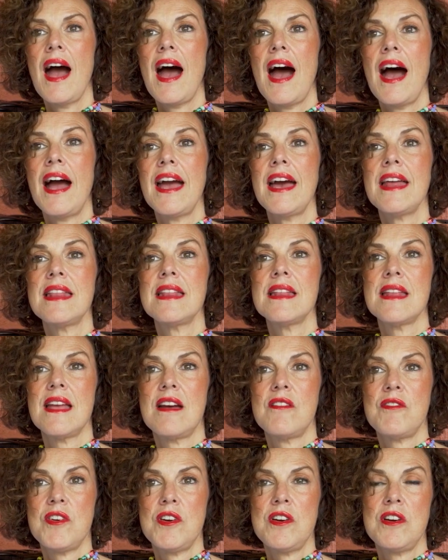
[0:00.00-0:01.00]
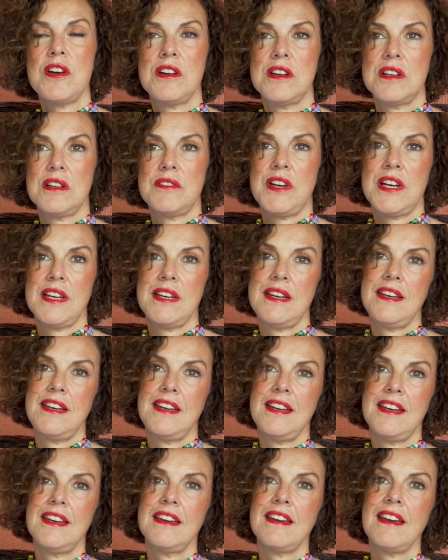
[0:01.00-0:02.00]
I had never heard of
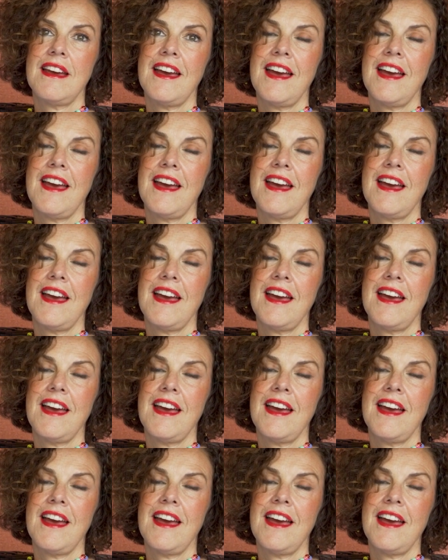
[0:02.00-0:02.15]
Ajijic,